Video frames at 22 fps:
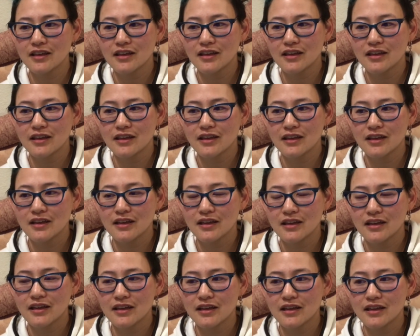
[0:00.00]

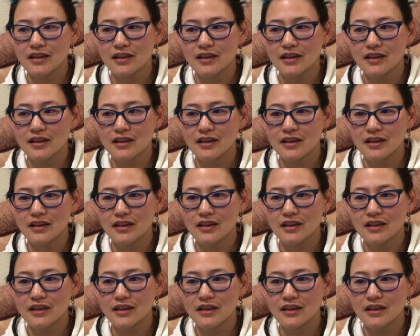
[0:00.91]

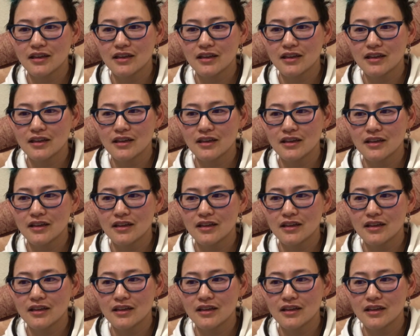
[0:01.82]
(no one is talking)